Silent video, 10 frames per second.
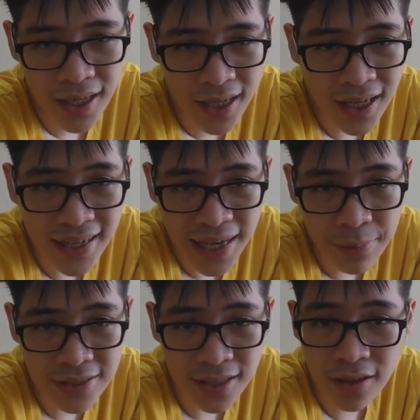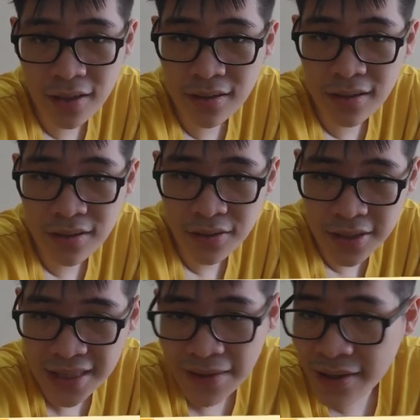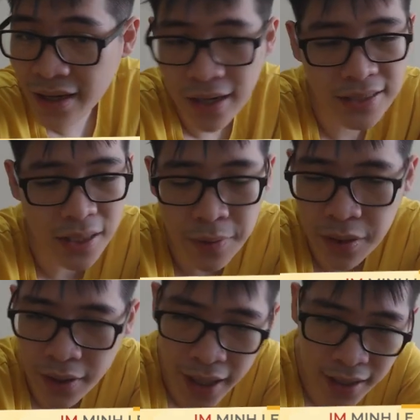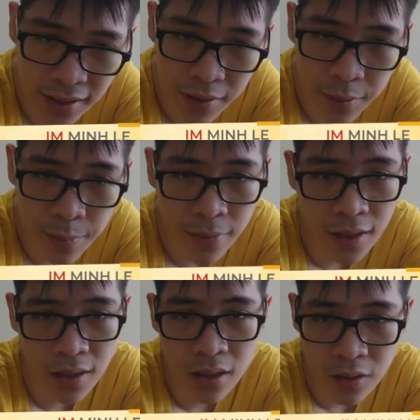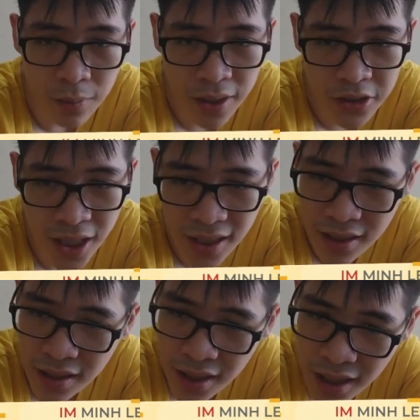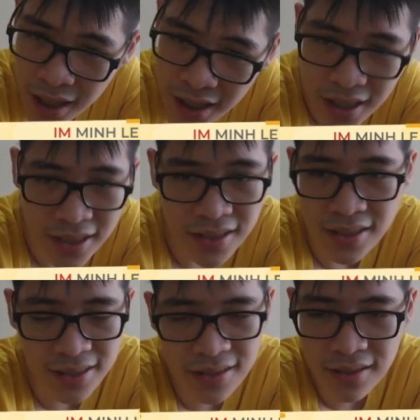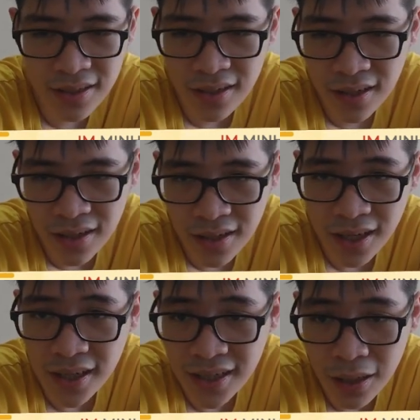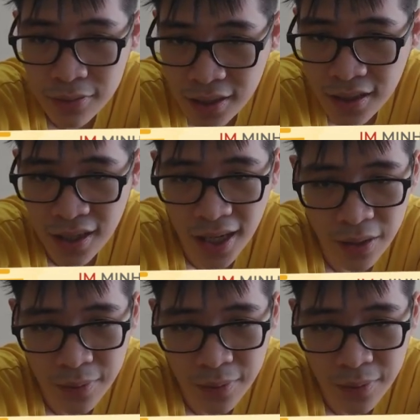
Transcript: In the game he take on g7 here, I take with the king, rook here check, king a6, get the king out, and rook